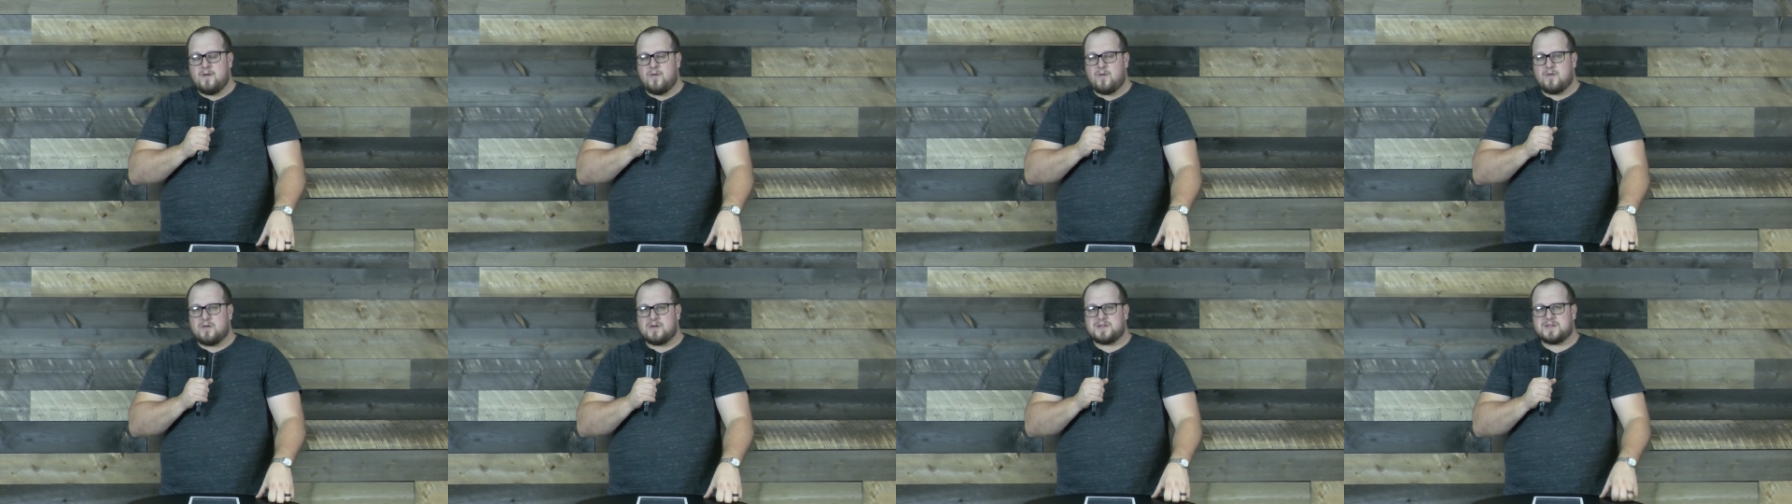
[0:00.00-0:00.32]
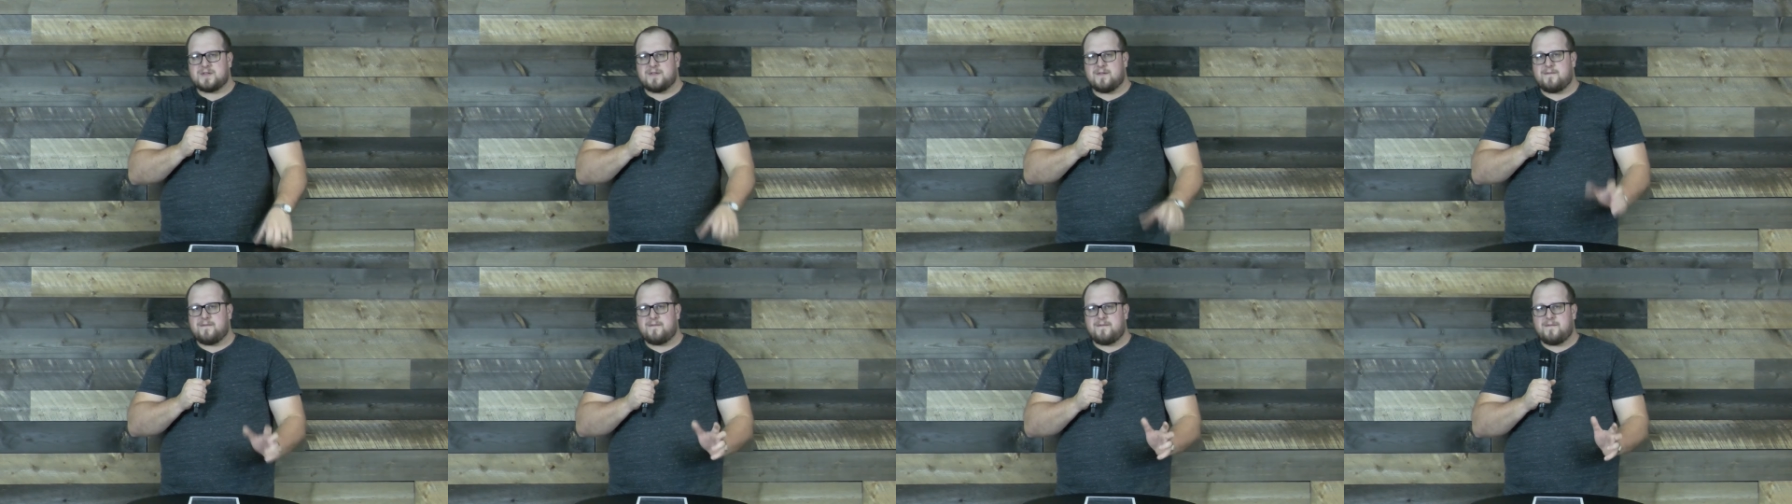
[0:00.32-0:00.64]
or
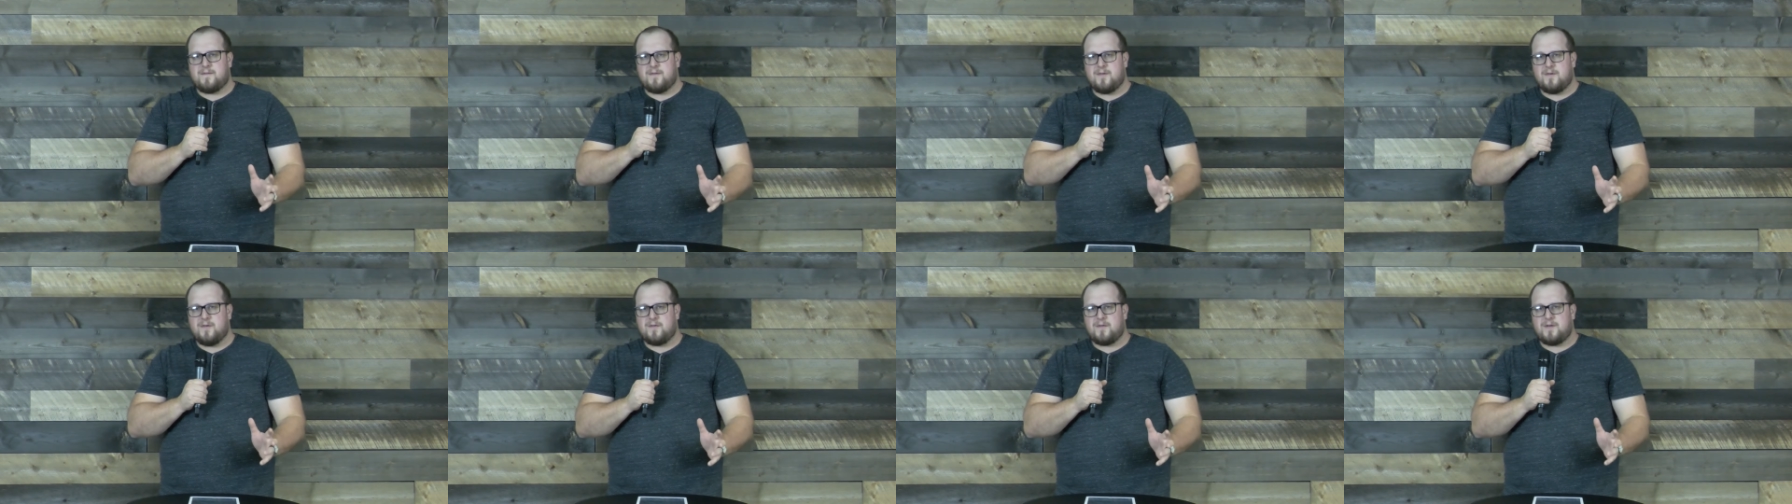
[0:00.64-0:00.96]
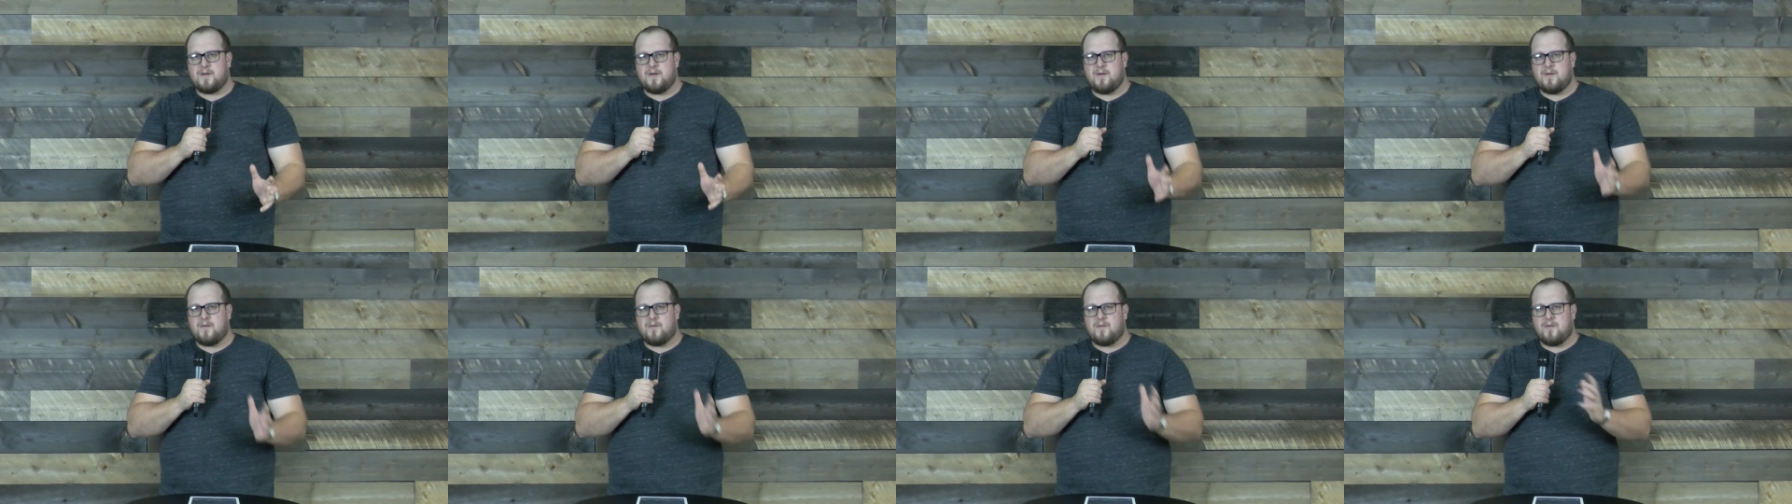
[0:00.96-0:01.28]
is the fruit
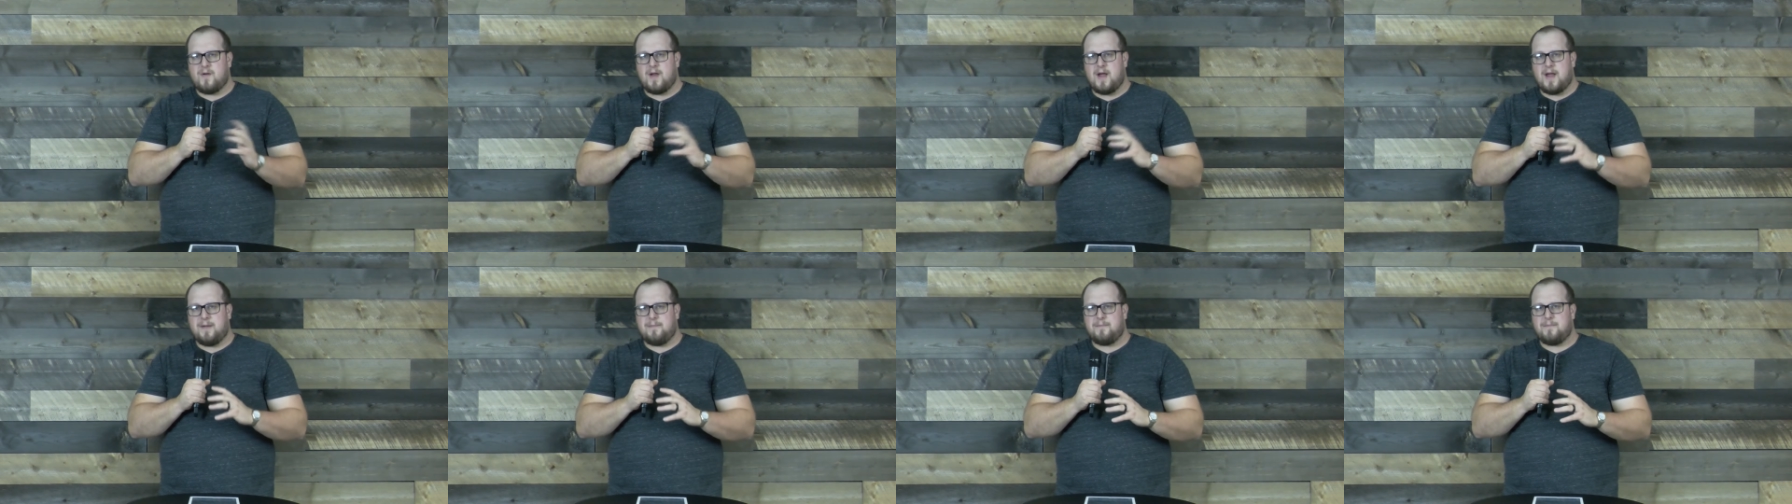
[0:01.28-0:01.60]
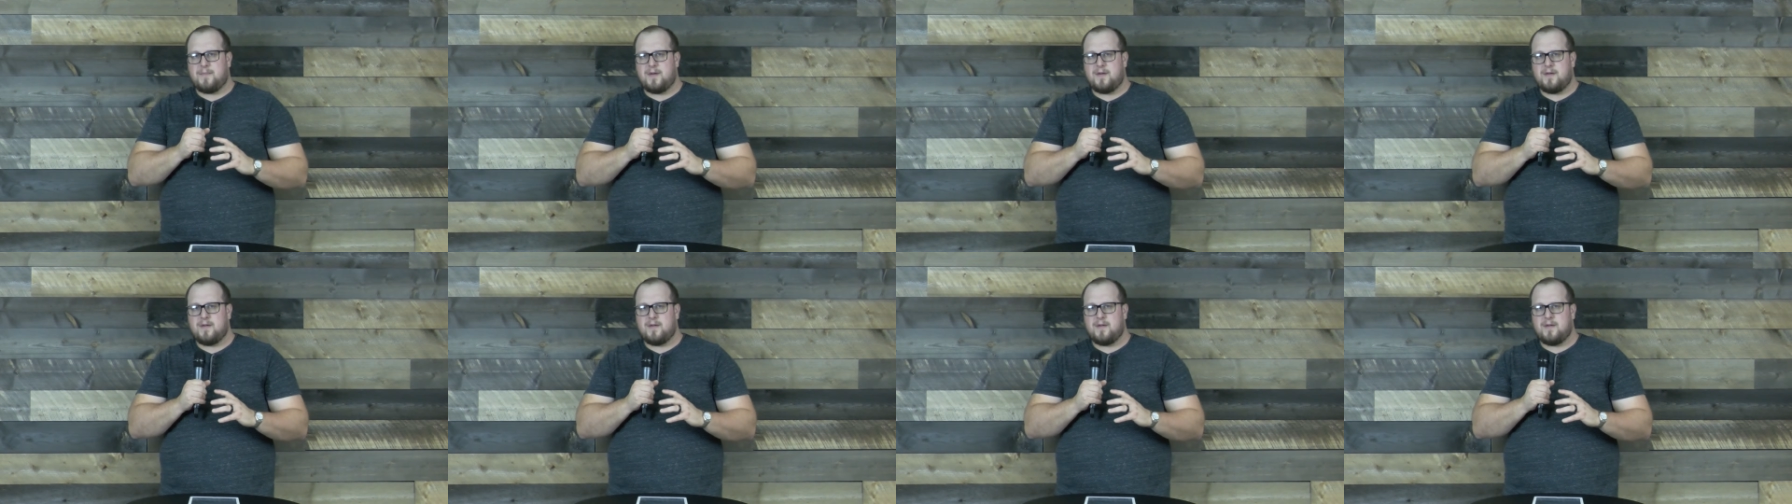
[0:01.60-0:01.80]
ripe?